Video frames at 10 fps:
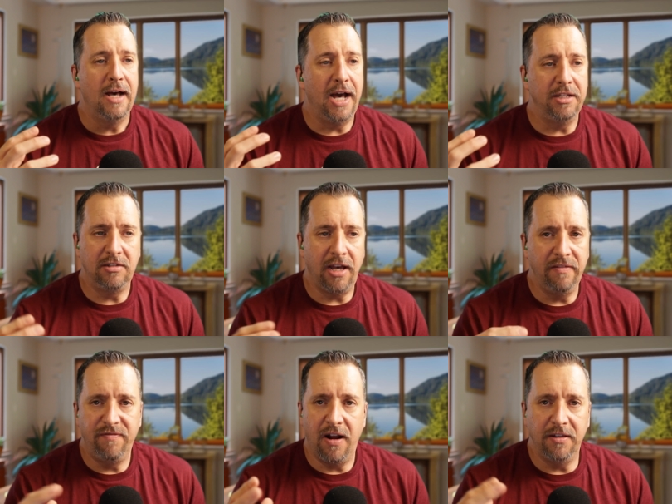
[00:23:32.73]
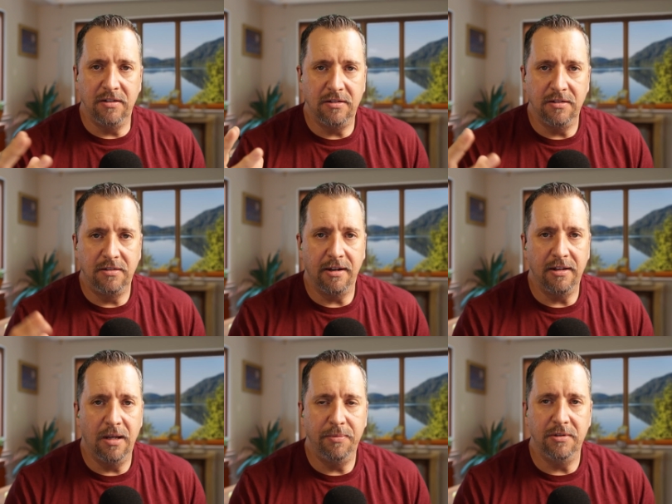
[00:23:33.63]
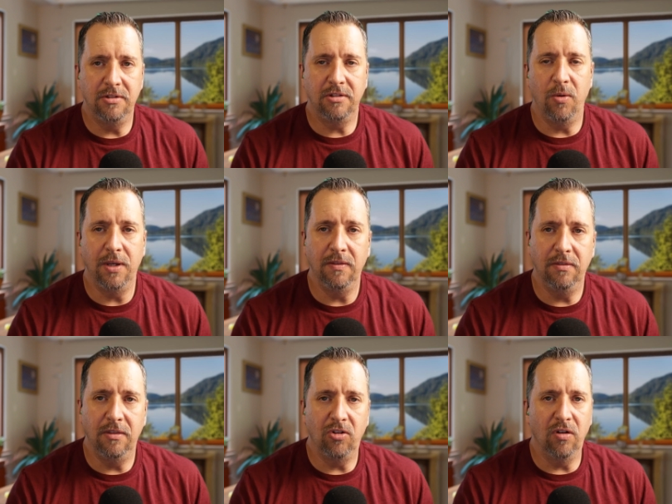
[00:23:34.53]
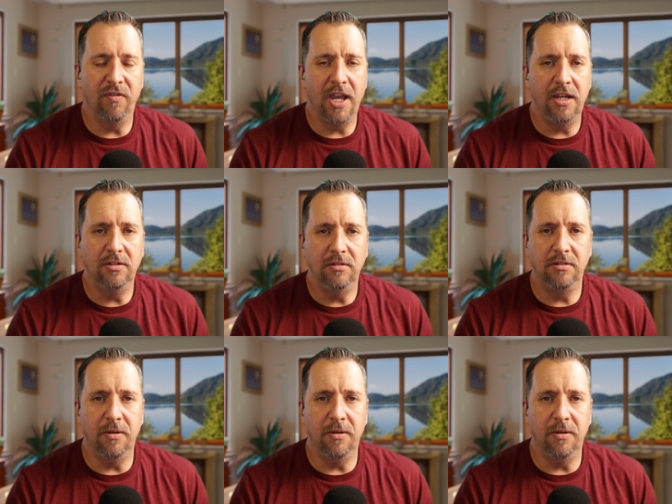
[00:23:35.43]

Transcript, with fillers: I decided finally just to suck it up and just go get the certification.